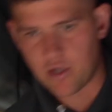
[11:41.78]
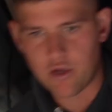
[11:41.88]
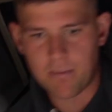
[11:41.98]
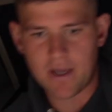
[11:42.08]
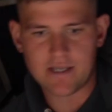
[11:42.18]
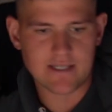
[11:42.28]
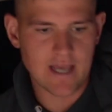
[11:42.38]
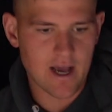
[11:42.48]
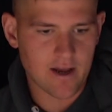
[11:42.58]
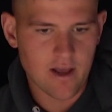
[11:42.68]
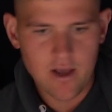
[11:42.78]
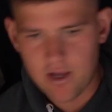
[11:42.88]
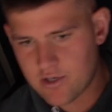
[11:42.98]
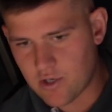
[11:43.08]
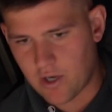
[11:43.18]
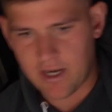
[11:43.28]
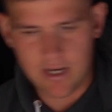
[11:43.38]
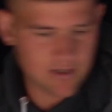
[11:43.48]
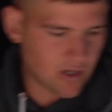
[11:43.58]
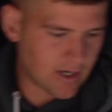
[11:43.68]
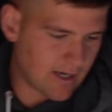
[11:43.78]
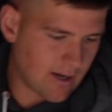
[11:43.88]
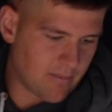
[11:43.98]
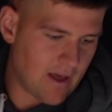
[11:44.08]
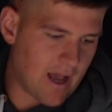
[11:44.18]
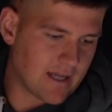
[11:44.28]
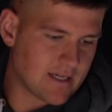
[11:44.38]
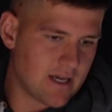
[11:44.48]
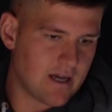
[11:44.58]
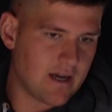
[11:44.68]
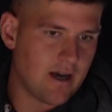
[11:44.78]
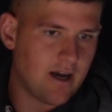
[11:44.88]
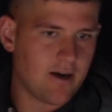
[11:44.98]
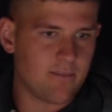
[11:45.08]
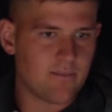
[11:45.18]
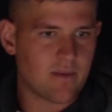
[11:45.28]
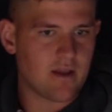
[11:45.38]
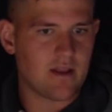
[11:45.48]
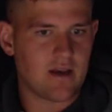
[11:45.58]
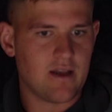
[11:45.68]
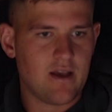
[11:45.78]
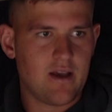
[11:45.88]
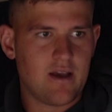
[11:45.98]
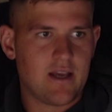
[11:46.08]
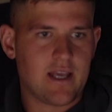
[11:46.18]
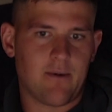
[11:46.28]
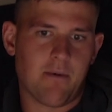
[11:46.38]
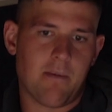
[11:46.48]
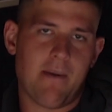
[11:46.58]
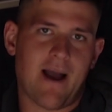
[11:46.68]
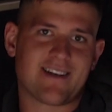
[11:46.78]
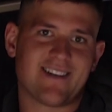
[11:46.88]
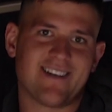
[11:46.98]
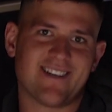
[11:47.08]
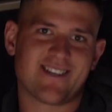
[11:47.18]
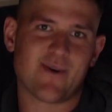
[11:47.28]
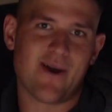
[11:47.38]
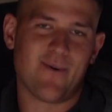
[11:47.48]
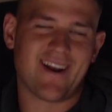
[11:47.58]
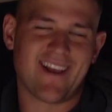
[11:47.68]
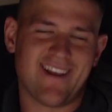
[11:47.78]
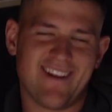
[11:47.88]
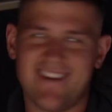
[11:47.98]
a new piece down, tidying up that, and then yeah, we'll be back to square one again.